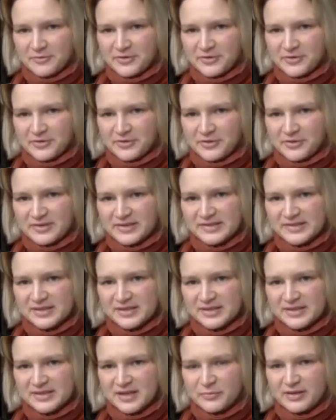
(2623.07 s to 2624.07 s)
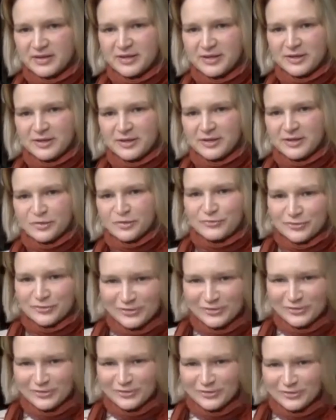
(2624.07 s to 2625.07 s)
You know, this time we're
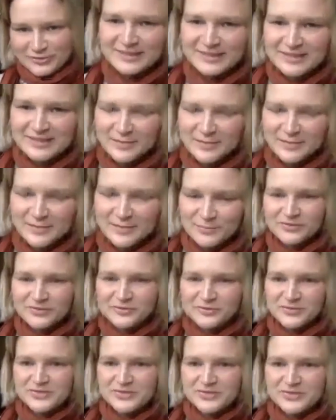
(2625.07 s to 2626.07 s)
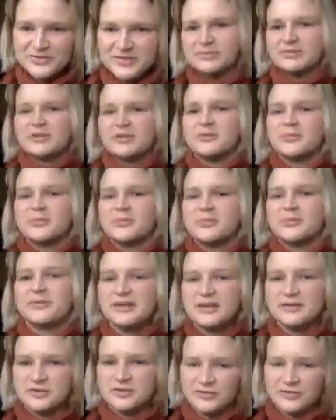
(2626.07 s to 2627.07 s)
reducing the number of doors that we're
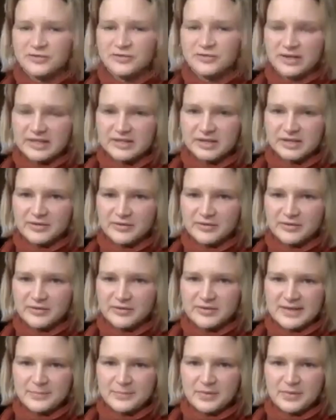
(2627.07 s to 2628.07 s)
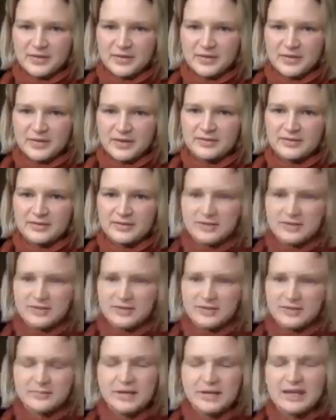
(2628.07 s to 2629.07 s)
opening and trying to go deeper
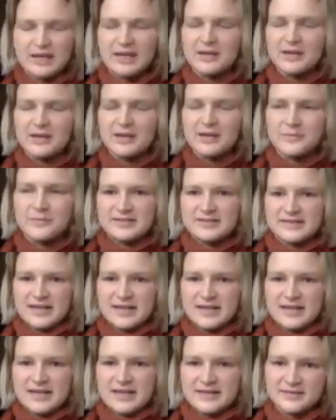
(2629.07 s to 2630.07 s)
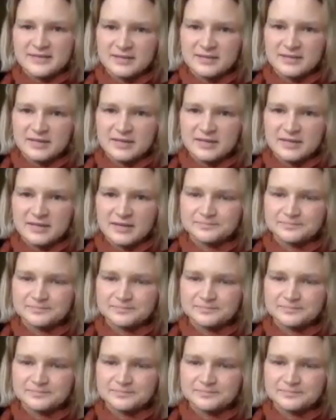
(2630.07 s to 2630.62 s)
and to make it make sense